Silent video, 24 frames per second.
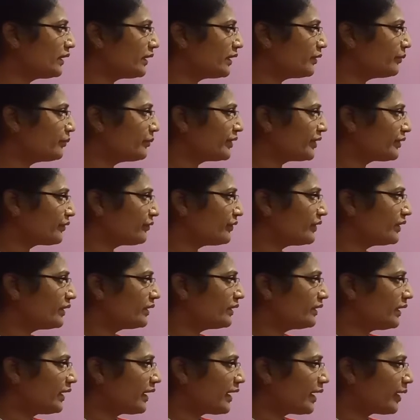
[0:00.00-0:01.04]
in
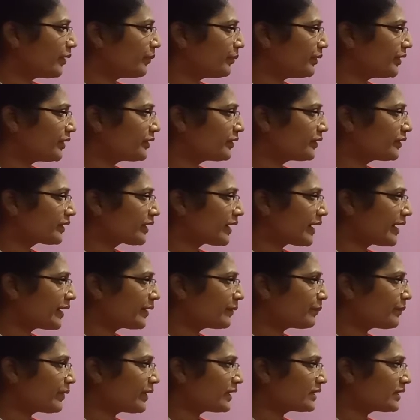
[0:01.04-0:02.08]
between emitter
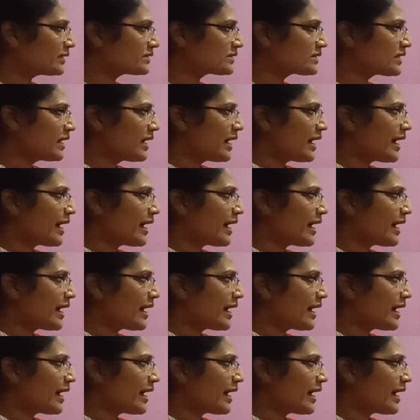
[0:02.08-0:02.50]
and base,